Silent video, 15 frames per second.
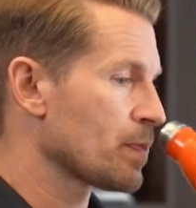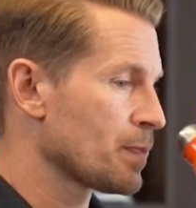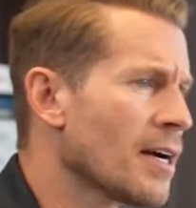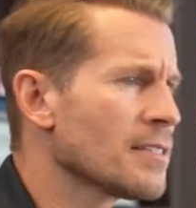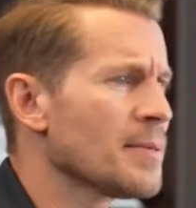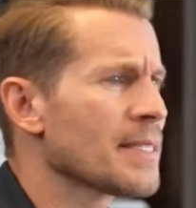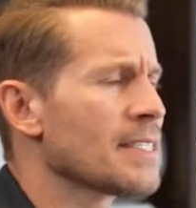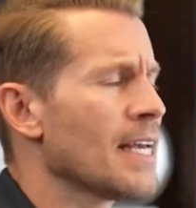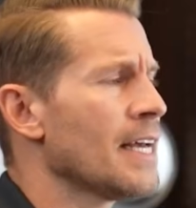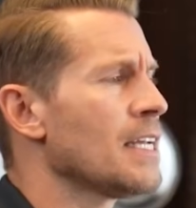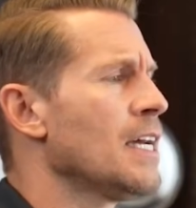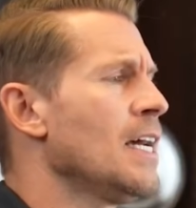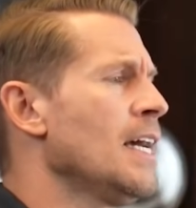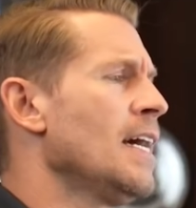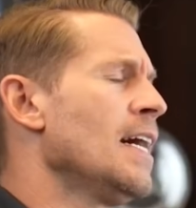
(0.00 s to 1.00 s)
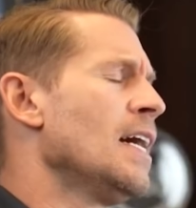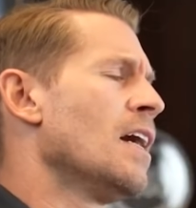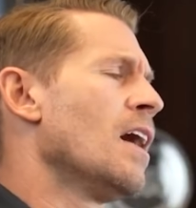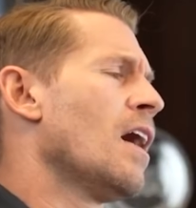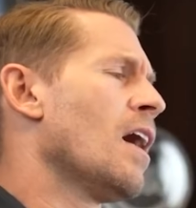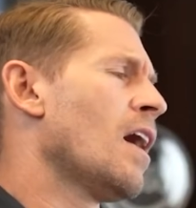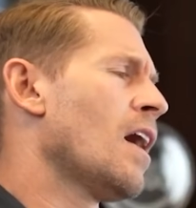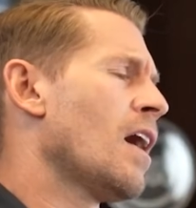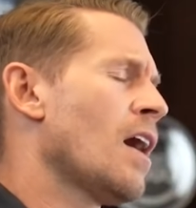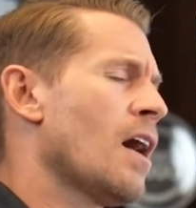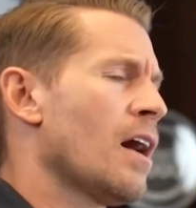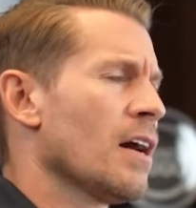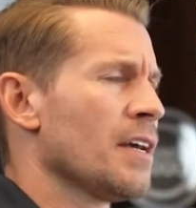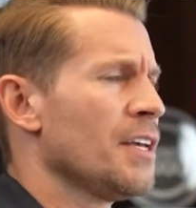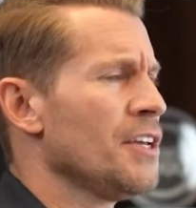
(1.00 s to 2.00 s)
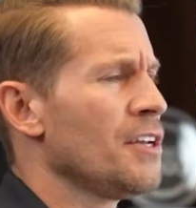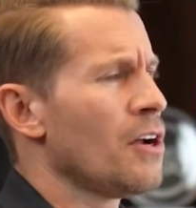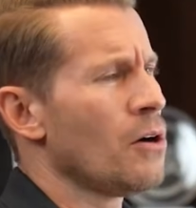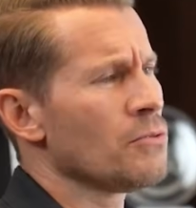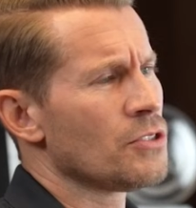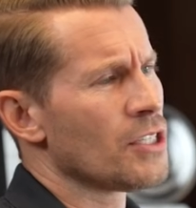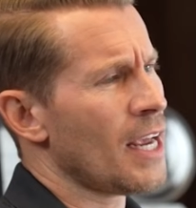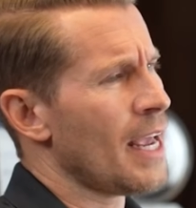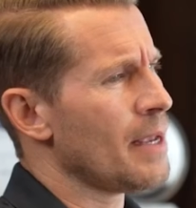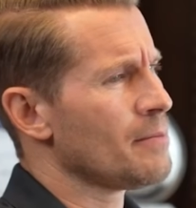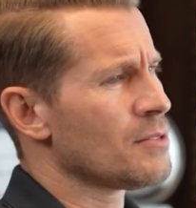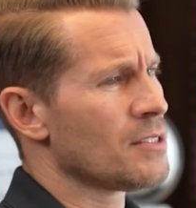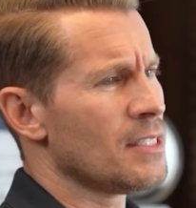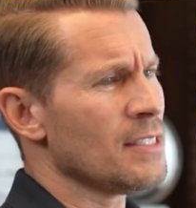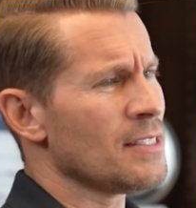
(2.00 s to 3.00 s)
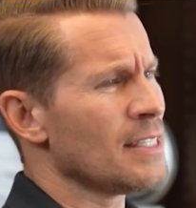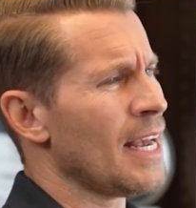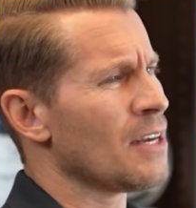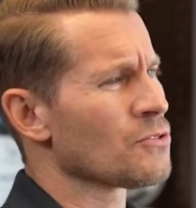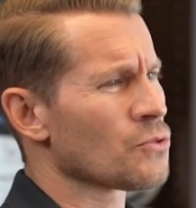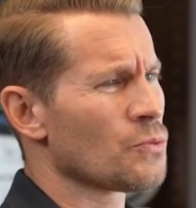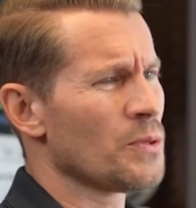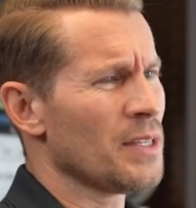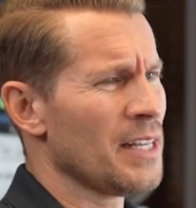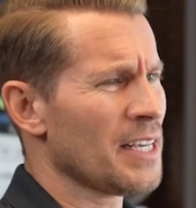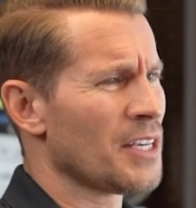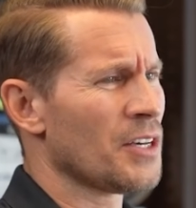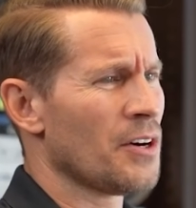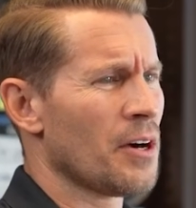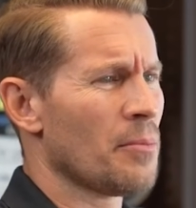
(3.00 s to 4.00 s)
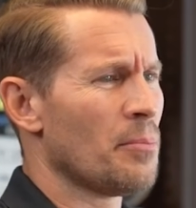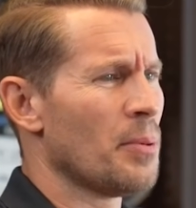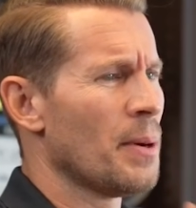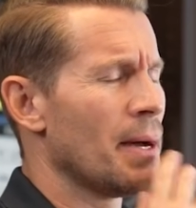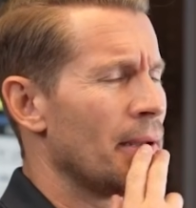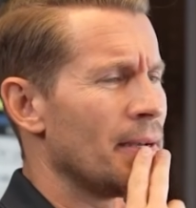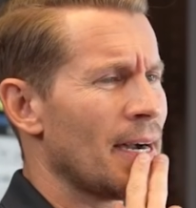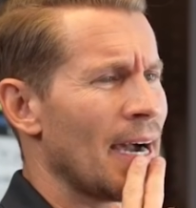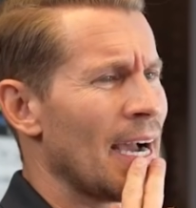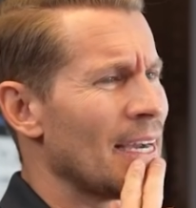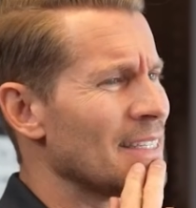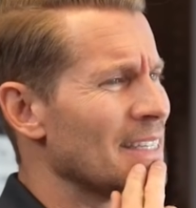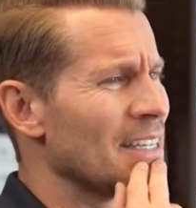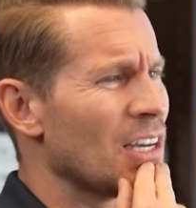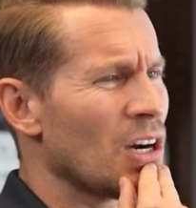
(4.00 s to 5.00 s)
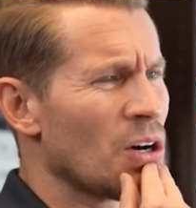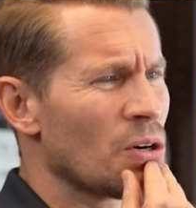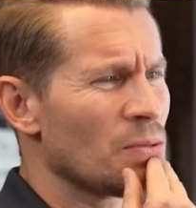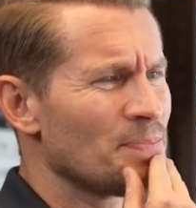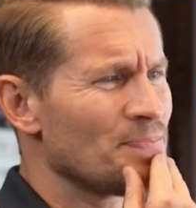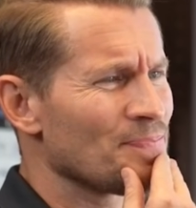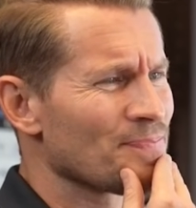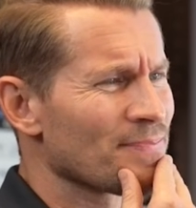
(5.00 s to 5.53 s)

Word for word: Rasmick said, Ah, oh, you know, James, this sounds really good, but, you know,